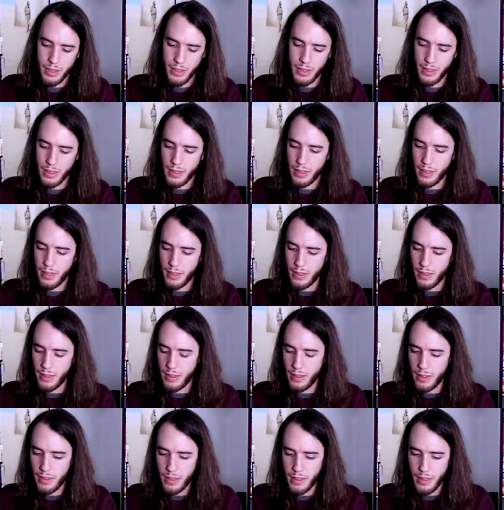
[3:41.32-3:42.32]

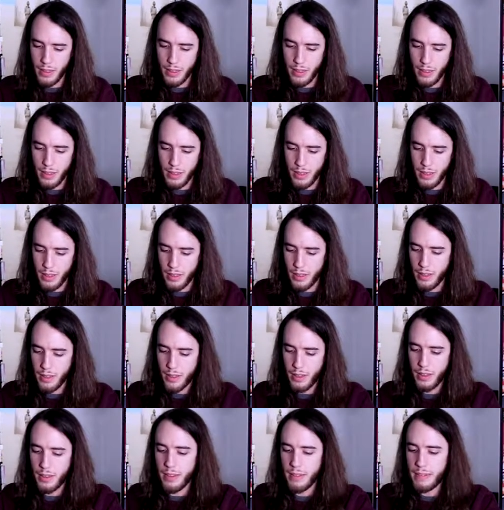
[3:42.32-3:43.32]

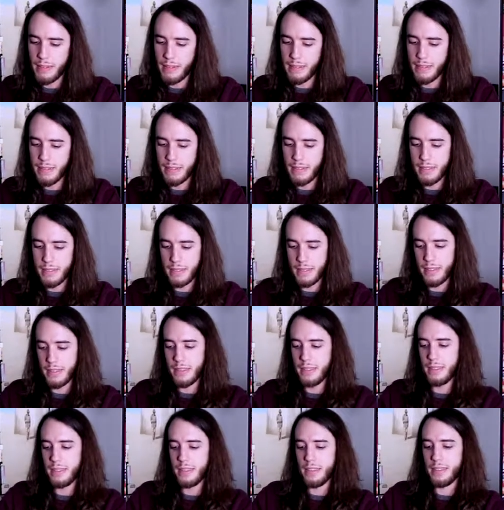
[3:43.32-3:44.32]

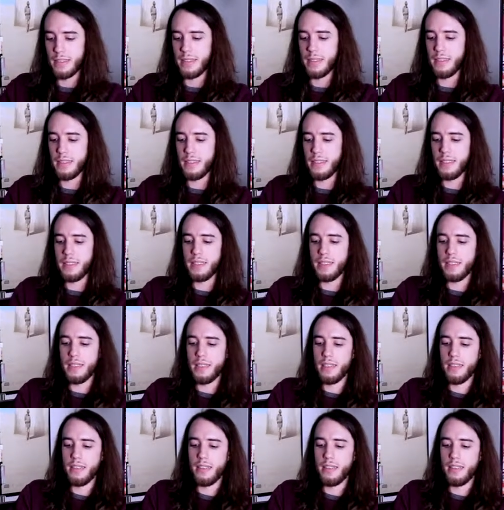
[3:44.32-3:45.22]
No one is speaking in this clip.